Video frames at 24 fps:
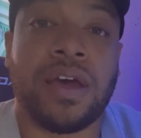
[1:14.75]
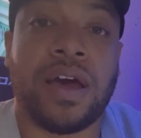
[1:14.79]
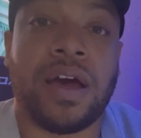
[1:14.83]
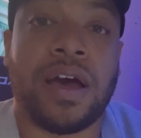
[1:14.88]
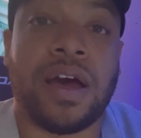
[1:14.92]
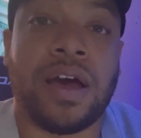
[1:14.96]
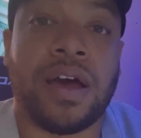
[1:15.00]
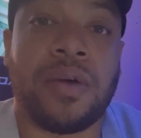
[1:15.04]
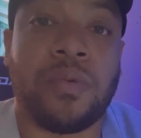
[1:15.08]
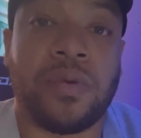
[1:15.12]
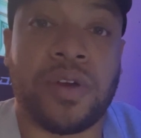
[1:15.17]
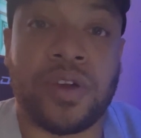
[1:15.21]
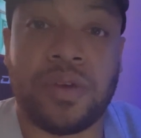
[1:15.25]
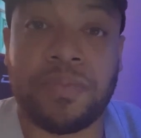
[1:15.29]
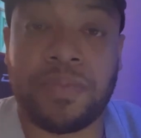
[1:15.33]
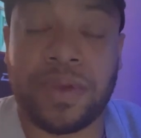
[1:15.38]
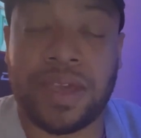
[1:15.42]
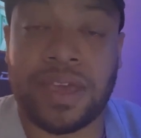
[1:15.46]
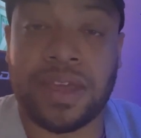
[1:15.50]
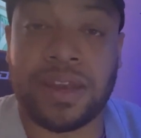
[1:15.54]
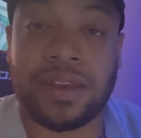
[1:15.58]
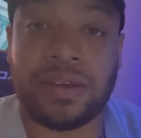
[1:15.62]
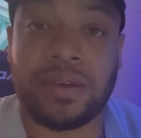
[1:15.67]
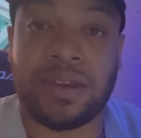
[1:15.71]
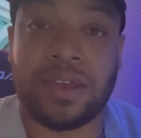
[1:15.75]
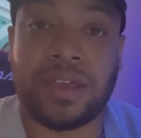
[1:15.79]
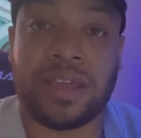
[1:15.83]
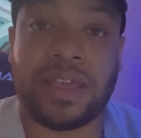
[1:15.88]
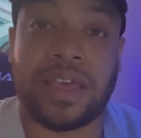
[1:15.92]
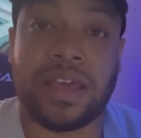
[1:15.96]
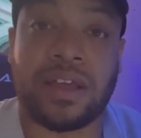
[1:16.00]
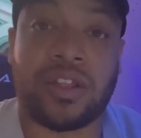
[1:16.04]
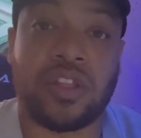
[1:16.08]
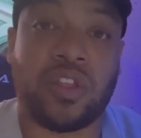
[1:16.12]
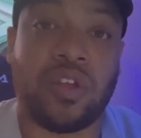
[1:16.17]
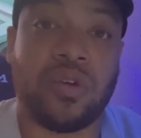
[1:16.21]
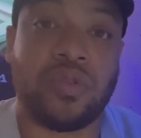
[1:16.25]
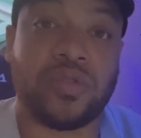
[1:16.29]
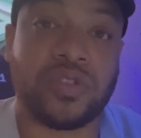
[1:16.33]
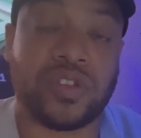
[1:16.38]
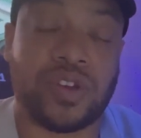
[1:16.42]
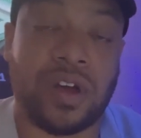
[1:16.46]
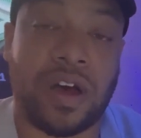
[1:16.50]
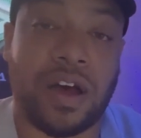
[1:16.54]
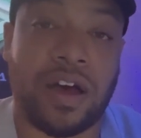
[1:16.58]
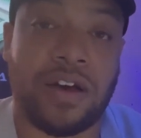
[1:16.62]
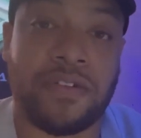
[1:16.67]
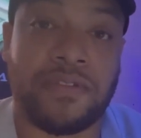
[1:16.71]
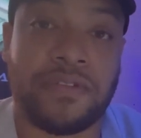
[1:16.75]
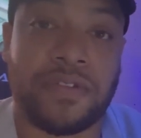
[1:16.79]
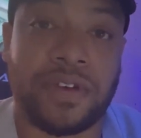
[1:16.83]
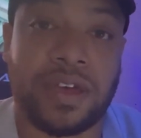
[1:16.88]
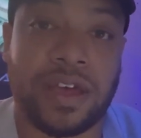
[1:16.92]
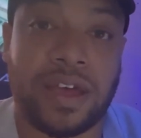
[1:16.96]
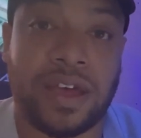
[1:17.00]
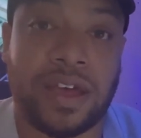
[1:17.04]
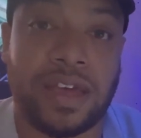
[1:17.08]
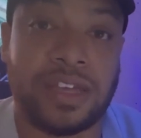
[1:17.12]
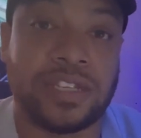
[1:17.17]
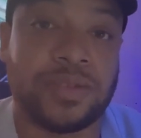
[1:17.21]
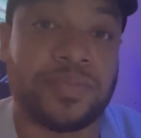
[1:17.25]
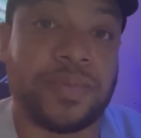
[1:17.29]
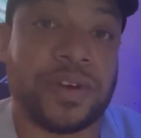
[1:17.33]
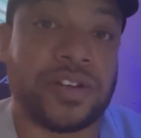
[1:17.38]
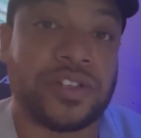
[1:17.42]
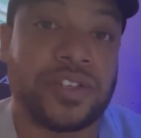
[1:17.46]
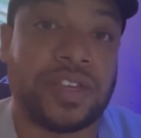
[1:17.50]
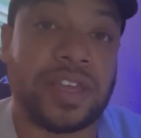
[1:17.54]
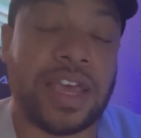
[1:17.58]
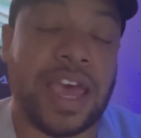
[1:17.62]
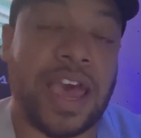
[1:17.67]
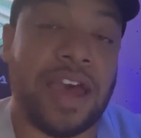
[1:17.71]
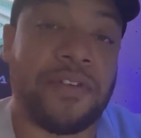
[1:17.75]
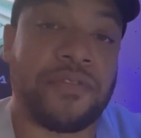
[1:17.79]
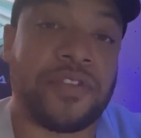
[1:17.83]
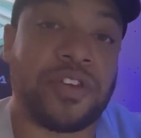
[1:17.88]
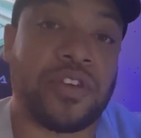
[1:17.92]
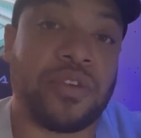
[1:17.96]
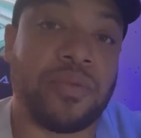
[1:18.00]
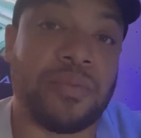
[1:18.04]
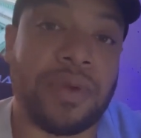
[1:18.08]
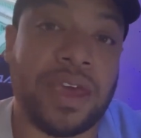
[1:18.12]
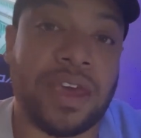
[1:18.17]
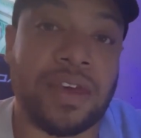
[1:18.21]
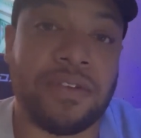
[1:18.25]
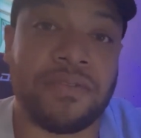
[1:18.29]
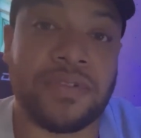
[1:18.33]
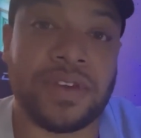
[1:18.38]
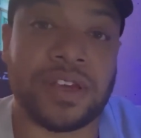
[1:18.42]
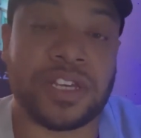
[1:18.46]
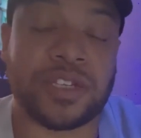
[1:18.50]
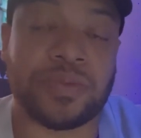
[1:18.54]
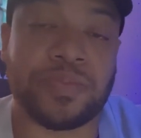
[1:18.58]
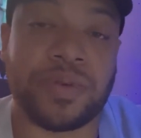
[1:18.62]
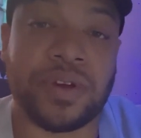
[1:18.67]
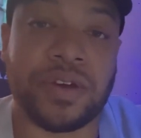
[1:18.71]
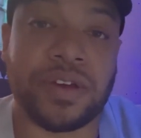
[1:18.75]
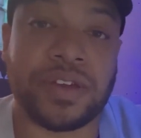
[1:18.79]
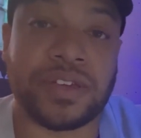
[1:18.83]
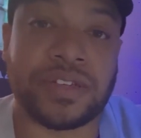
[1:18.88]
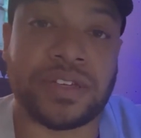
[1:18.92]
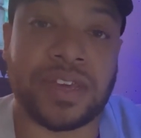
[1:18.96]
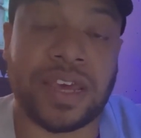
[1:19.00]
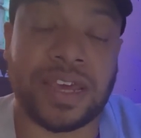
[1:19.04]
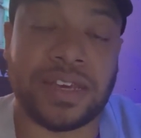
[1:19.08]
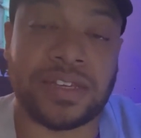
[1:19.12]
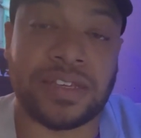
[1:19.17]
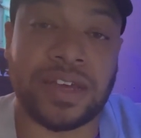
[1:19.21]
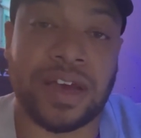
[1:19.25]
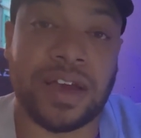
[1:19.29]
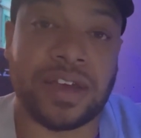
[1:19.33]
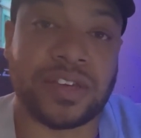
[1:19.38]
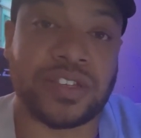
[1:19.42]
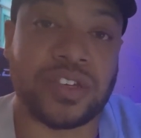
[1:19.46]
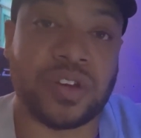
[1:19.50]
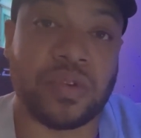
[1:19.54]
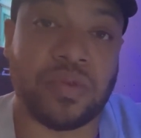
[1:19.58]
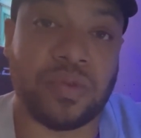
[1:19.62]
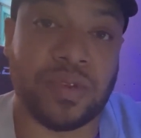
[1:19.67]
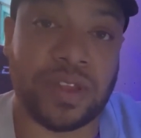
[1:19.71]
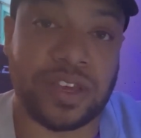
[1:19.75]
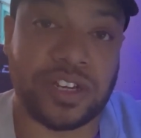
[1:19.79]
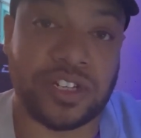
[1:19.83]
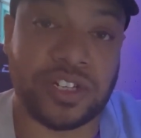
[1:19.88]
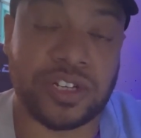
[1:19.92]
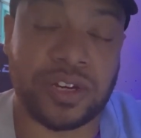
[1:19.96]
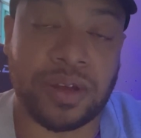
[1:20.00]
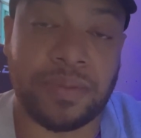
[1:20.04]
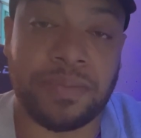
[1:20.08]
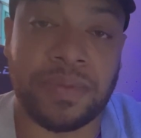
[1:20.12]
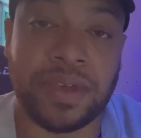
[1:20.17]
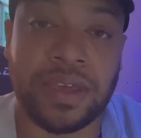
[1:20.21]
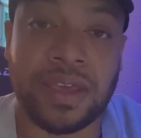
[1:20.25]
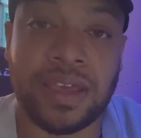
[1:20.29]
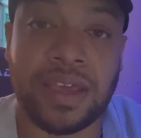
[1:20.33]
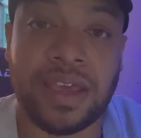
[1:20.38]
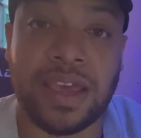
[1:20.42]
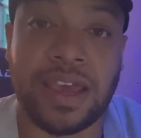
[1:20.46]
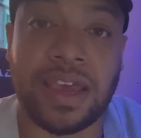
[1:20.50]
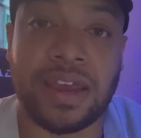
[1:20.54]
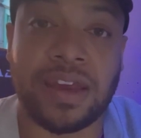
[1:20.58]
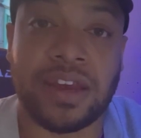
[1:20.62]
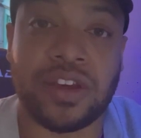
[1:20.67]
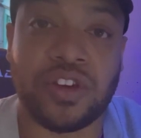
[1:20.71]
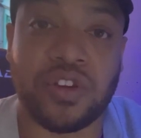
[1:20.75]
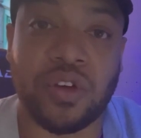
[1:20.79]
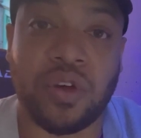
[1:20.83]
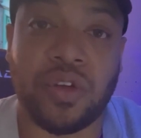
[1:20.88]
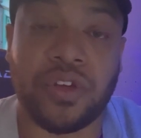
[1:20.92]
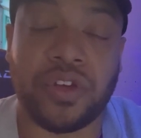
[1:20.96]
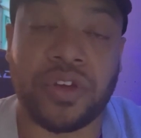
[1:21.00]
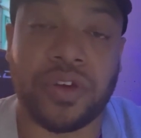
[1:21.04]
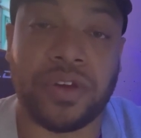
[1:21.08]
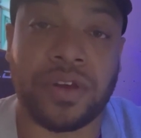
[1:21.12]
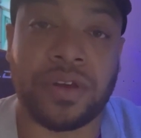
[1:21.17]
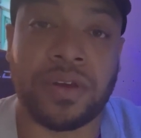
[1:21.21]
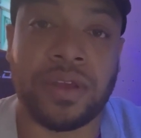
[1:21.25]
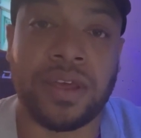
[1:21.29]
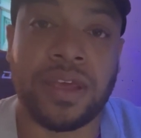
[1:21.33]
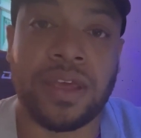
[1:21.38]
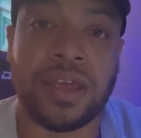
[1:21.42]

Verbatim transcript: where you begin to get closed off, especially after you may have experienced a toxic relationship in adulthood.